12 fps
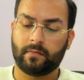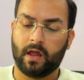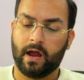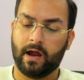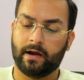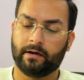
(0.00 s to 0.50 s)

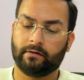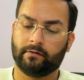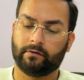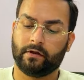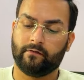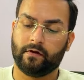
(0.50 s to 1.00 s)
and
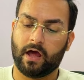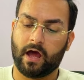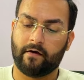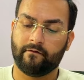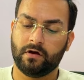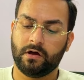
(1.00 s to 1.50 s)
they will
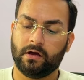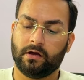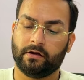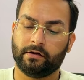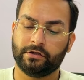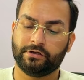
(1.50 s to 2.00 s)
have
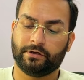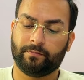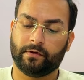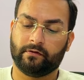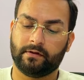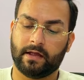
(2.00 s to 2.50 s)
rigid
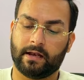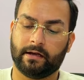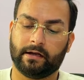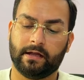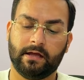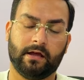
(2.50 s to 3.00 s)

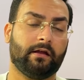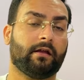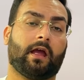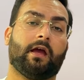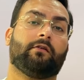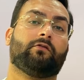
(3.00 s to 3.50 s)
personality
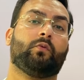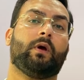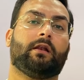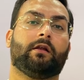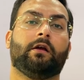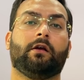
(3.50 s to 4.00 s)
as
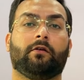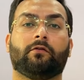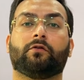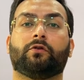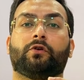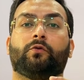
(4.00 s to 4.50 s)
well.
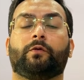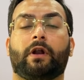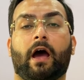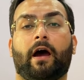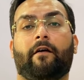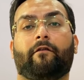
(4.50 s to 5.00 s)
So you would
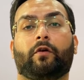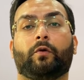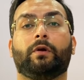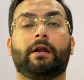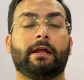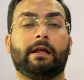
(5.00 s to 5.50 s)
have
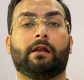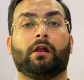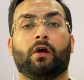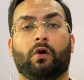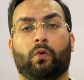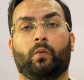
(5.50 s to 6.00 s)
to deal
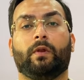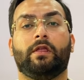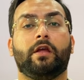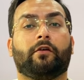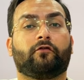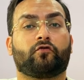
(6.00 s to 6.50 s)
with
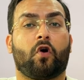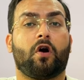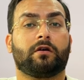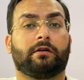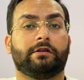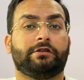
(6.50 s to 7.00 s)
their
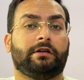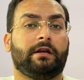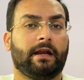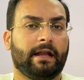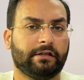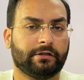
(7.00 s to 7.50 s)
strong rigid
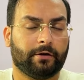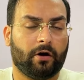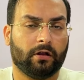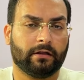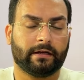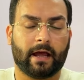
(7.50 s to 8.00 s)
nature
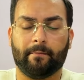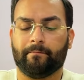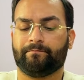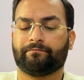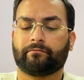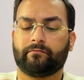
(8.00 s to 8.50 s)
all the
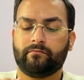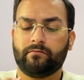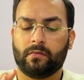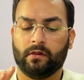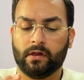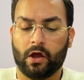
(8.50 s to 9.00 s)
time.
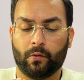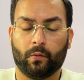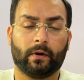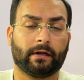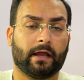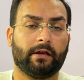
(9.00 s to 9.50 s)
Now,
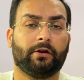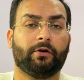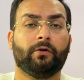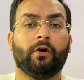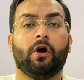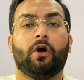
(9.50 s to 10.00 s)
what can you
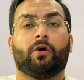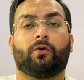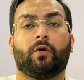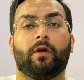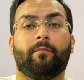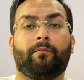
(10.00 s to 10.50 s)
do
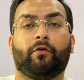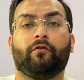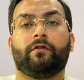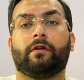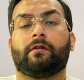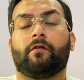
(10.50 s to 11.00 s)
to
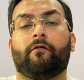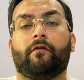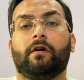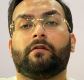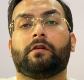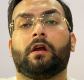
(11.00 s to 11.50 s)
improve this?
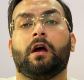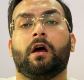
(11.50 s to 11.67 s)
First,